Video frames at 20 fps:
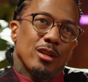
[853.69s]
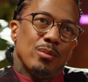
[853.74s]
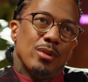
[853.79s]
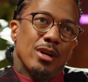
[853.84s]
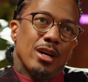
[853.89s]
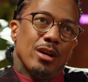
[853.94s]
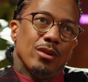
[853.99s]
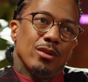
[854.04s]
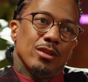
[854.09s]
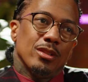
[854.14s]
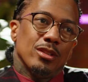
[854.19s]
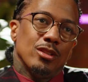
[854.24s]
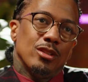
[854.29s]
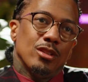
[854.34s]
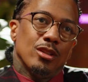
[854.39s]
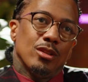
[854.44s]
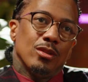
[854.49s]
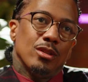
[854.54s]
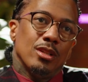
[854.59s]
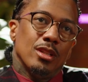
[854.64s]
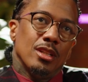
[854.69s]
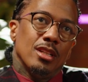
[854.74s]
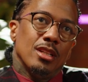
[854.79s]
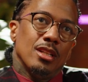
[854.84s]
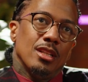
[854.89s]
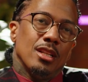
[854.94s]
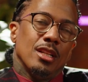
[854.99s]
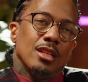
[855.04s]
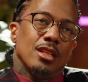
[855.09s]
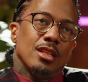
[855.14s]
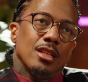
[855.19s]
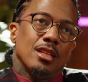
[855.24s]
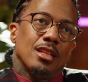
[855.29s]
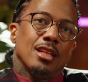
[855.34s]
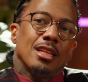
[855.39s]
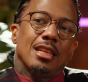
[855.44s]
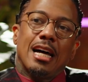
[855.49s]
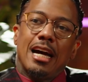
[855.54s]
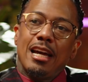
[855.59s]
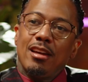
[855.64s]
about,
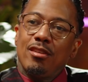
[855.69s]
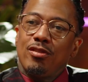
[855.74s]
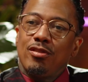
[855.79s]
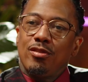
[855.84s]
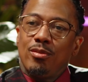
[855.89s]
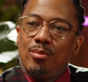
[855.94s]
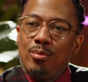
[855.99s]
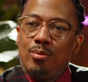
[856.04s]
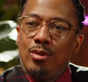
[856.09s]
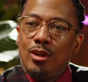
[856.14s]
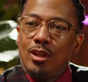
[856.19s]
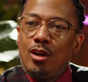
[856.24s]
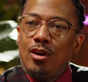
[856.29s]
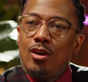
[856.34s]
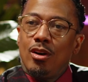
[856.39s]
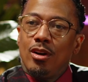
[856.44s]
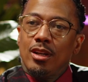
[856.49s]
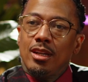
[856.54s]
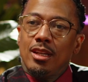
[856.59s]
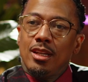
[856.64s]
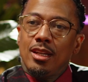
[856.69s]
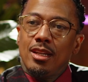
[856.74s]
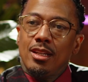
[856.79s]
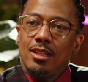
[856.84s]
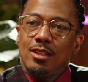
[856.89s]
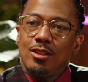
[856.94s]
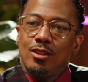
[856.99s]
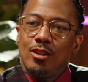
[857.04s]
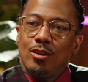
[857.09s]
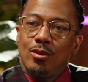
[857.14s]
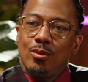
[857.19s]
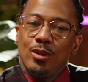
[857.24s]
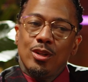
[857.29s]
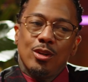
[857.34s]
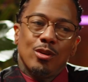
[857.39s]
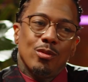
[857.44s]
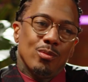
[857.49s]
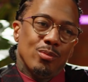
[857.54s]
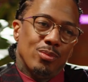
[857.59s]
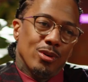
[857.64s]
the life belonging, we
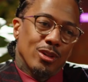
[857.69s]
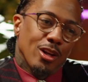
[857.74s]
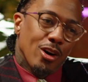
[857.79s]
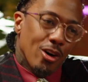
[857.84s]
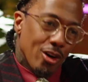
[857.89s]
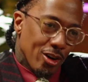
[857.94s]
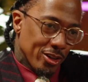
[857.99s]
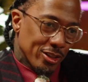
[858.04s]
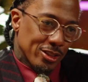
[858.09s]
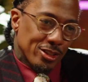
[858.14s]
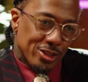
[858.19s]
don't belong